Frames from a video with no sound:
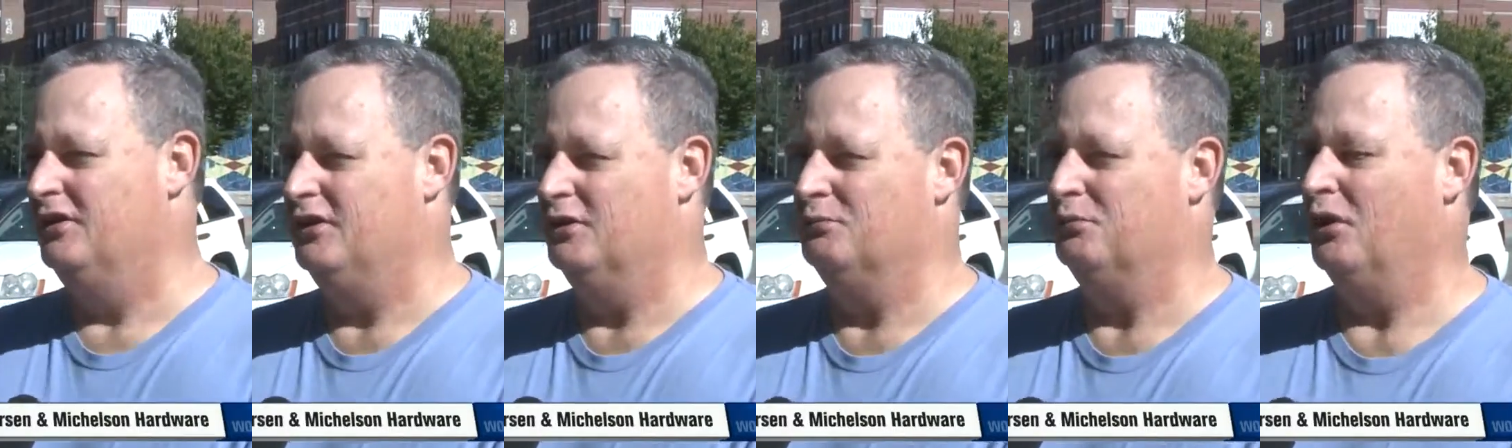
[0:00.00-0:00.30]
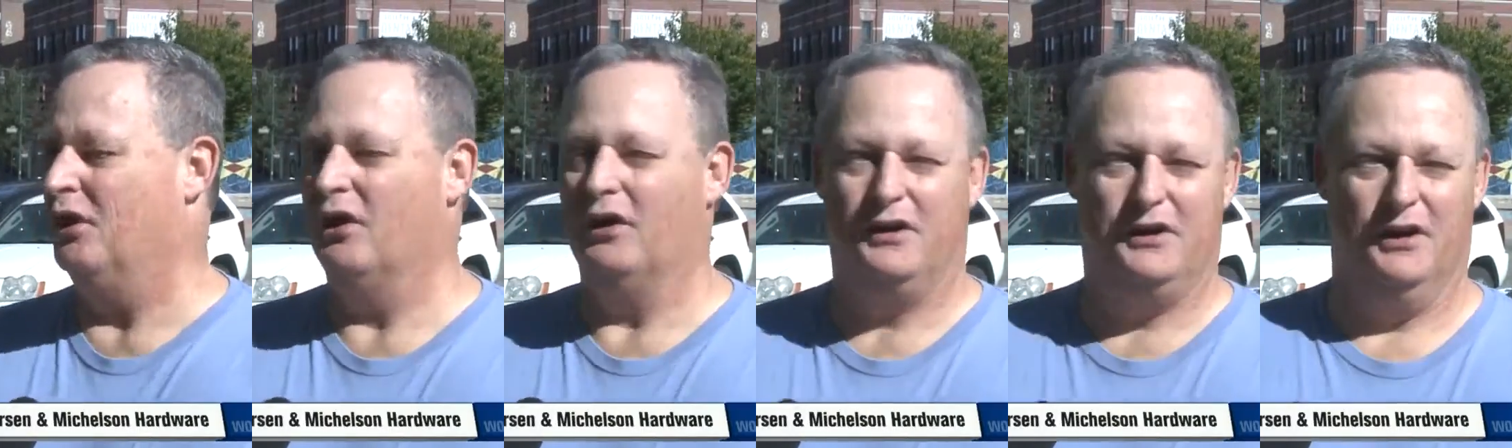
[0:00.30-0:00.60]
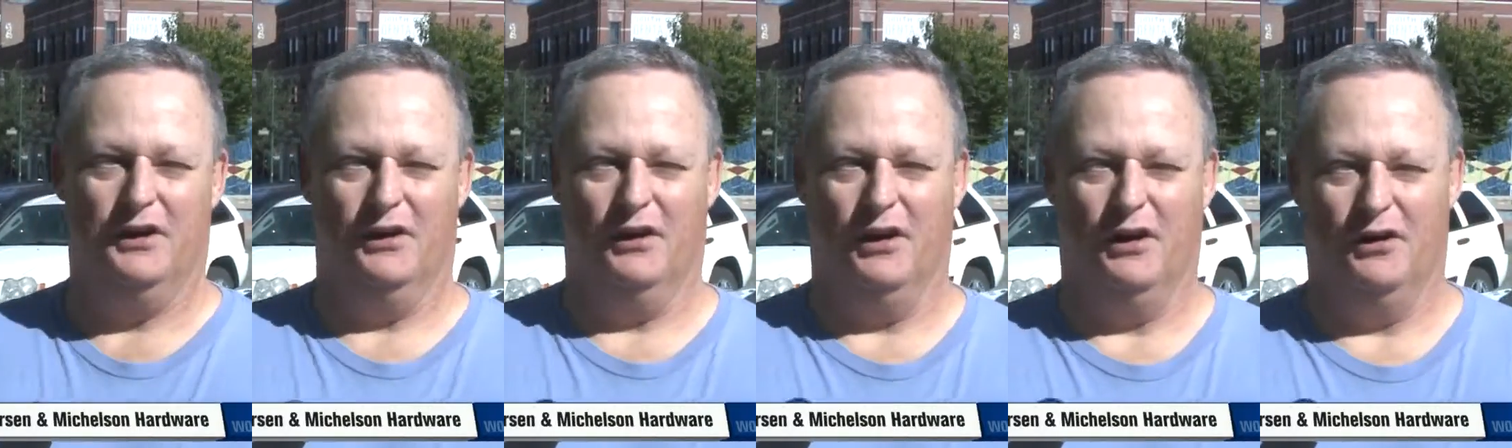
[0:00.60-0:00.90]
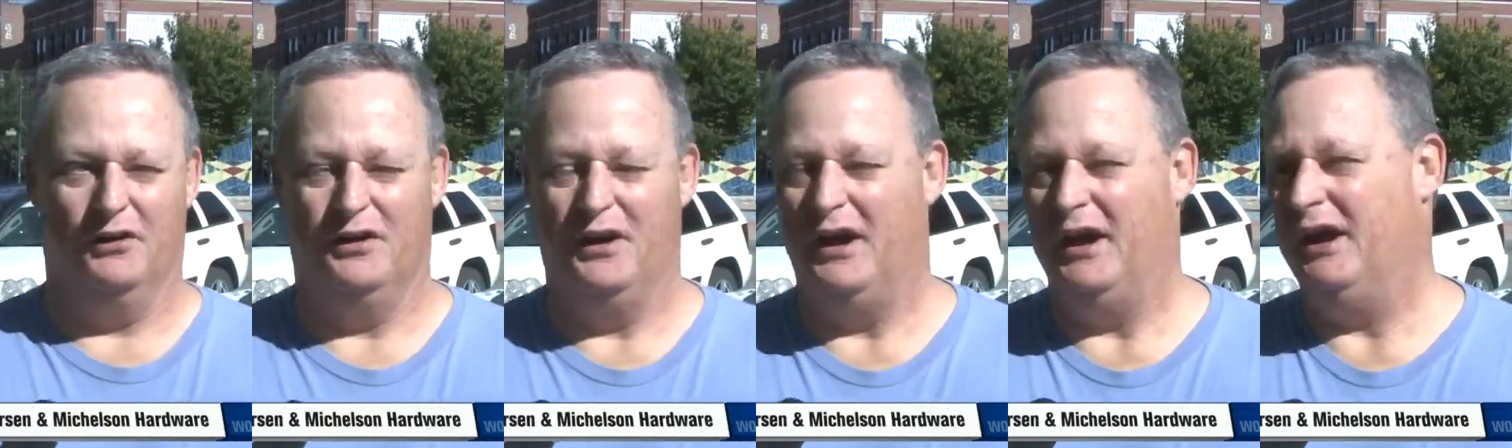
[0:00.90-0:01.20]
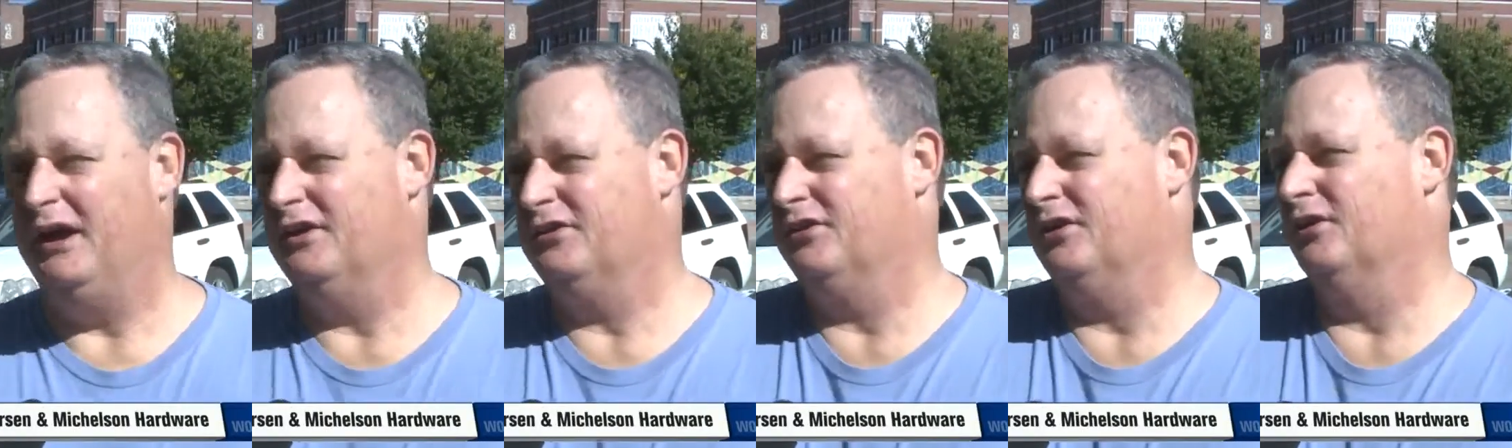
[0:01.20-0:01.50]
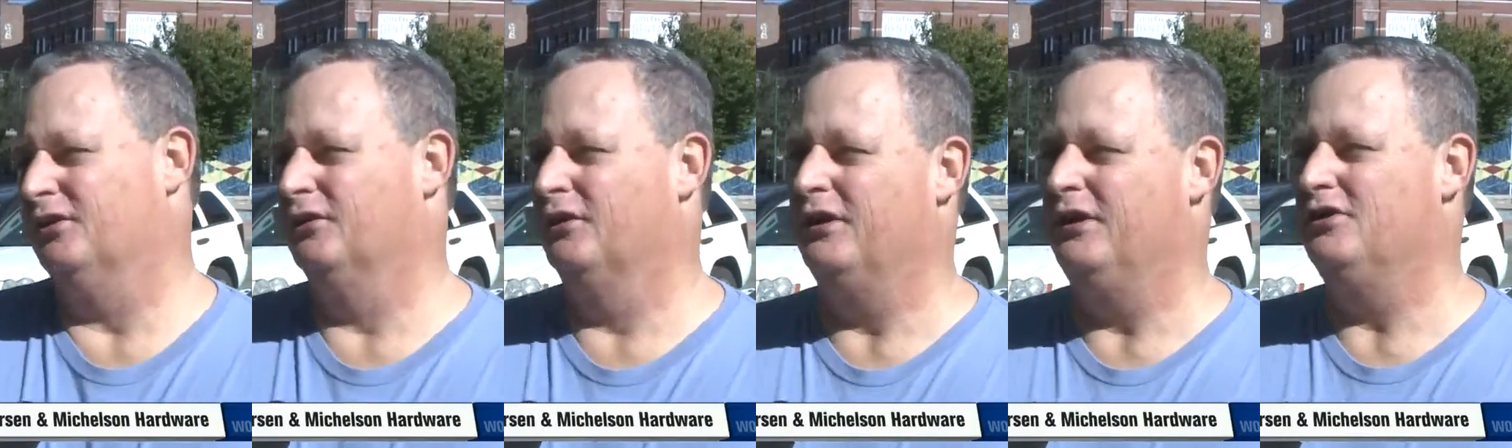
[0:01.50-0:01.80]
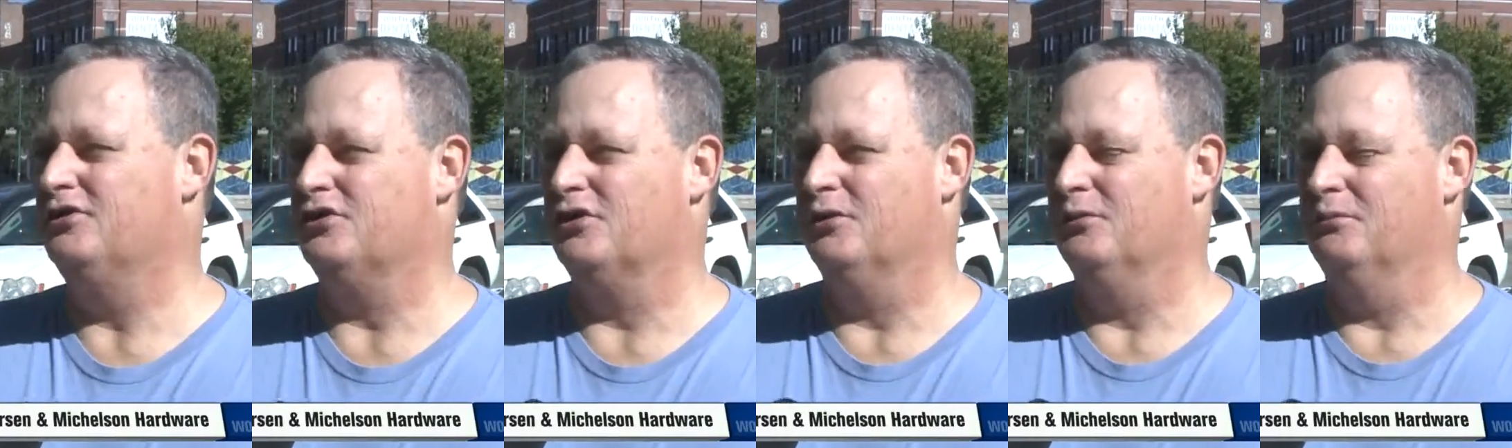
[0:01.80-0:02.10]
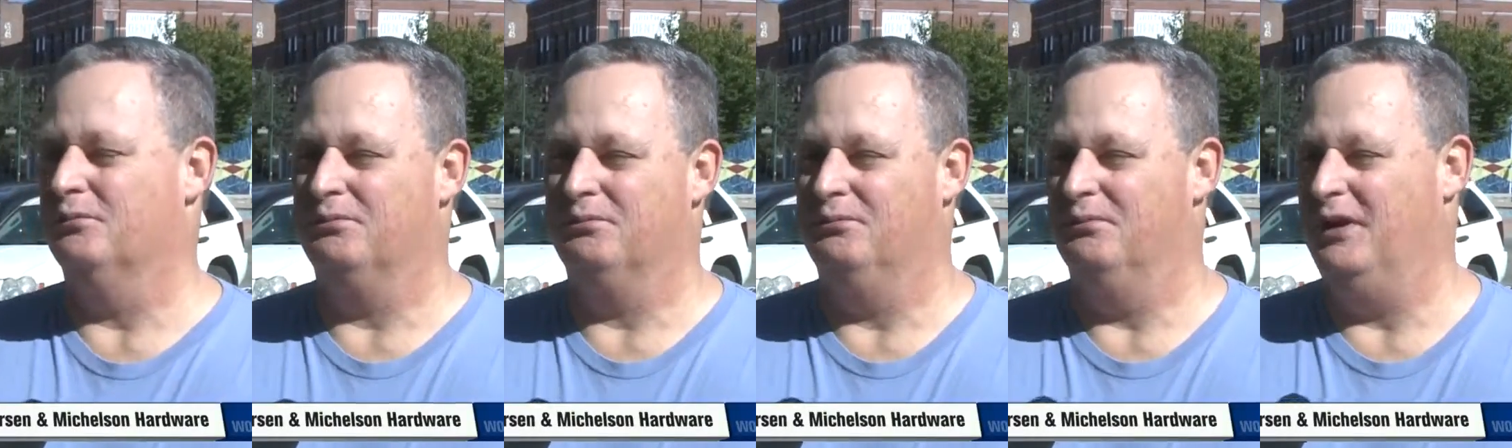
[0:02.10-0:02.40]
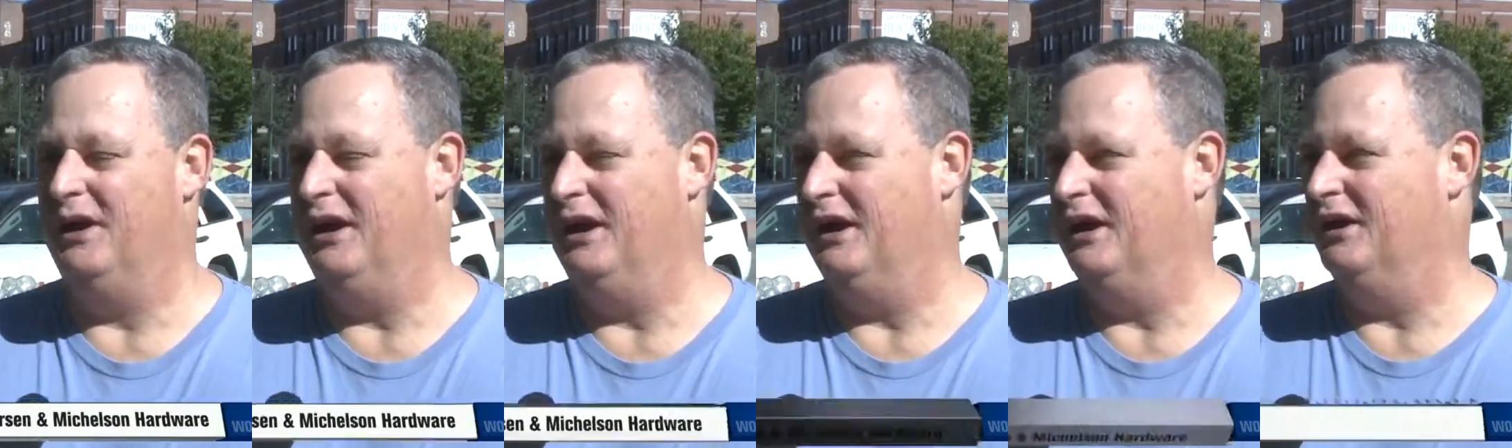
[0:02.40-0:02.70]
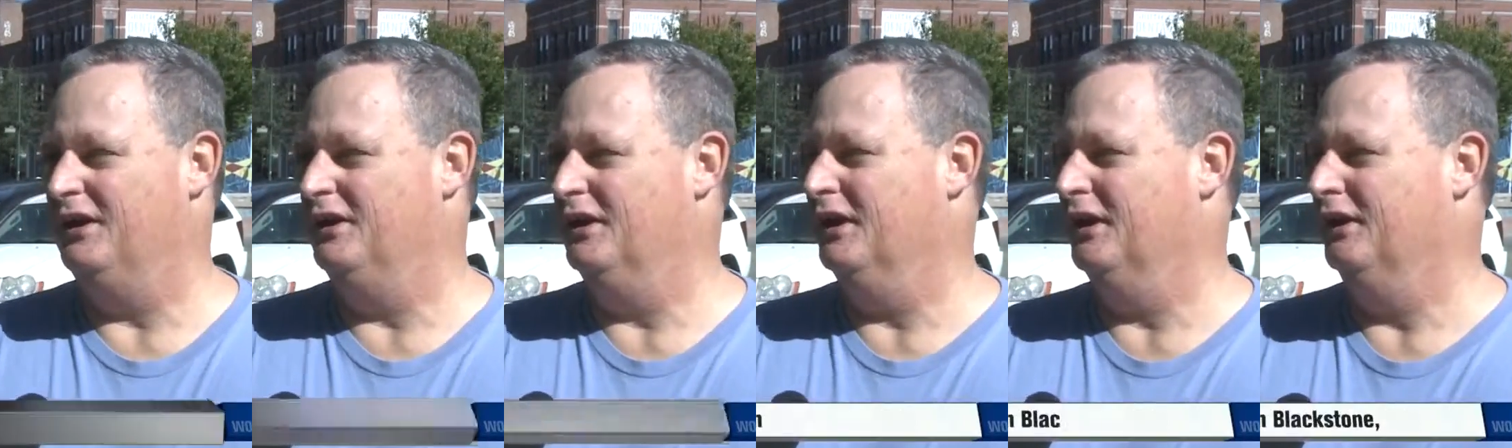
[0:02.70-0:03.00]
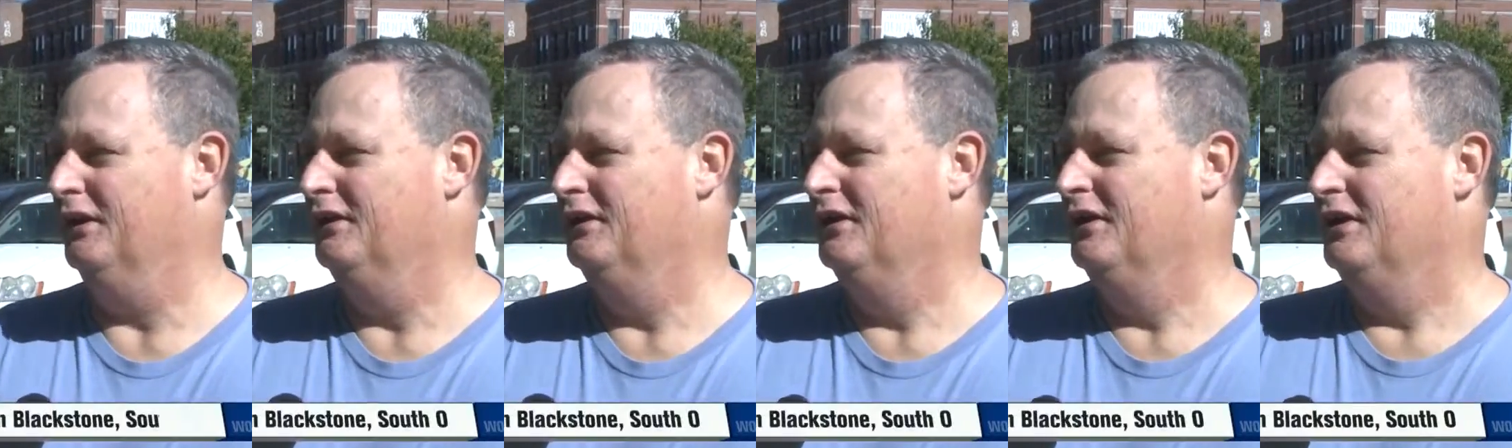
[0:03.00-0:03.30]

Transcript: that park here all day at their leisure, and uh,